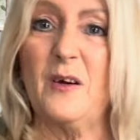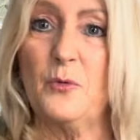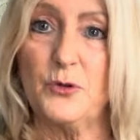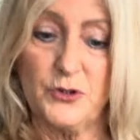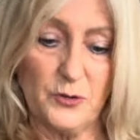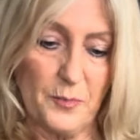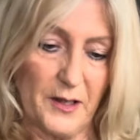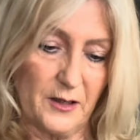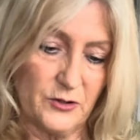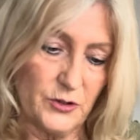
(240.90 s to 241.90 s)
it should
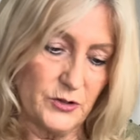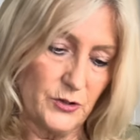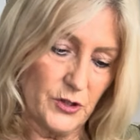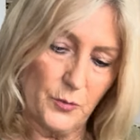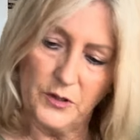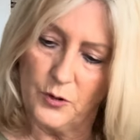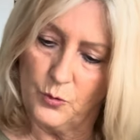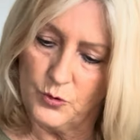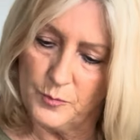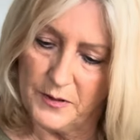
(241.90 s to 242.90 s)
be, because you don't want it
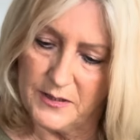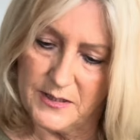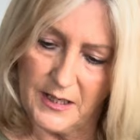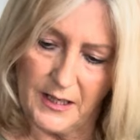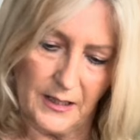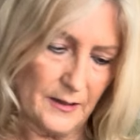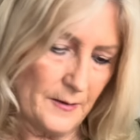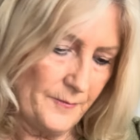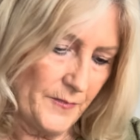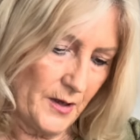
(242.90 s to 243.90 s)
all to be
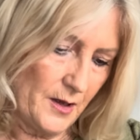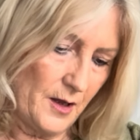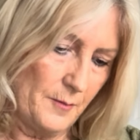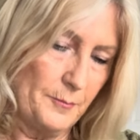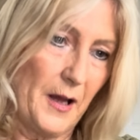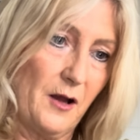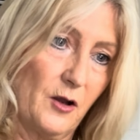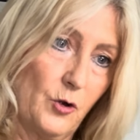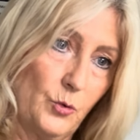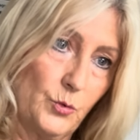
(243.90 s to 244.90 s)
seen. But
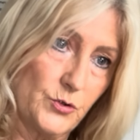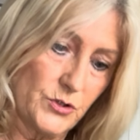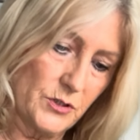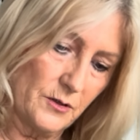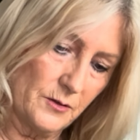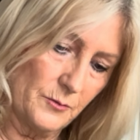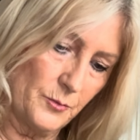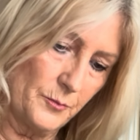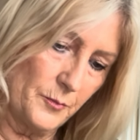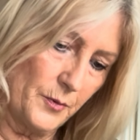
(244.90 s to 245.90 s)
of course
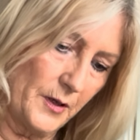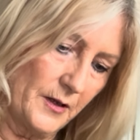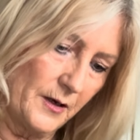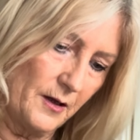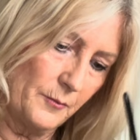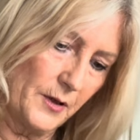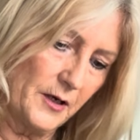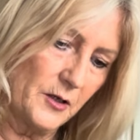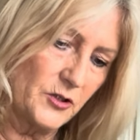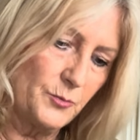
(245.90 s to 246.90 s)
I'm
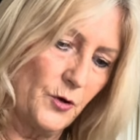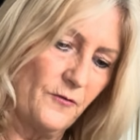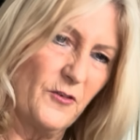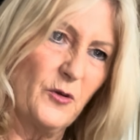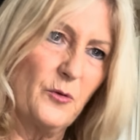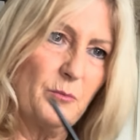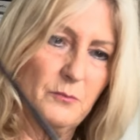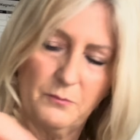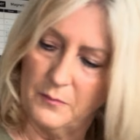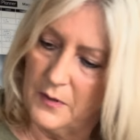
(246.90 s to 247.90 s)
going to just put a few
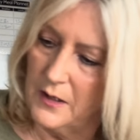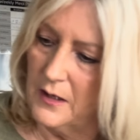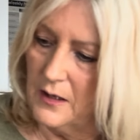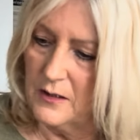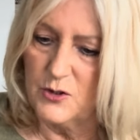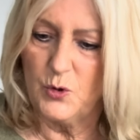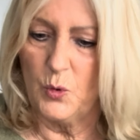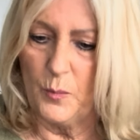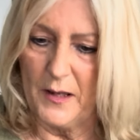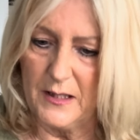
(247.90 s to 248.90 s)

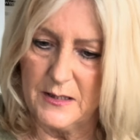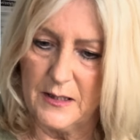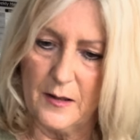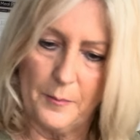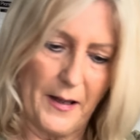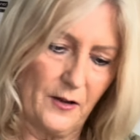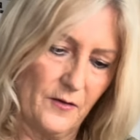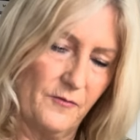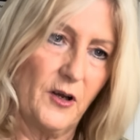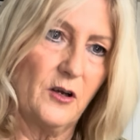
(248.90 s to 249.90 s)
tall bits in the back of
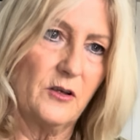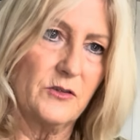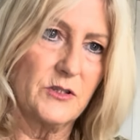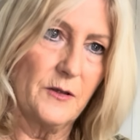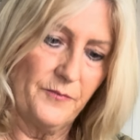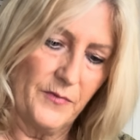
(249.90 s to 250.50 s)
the vase,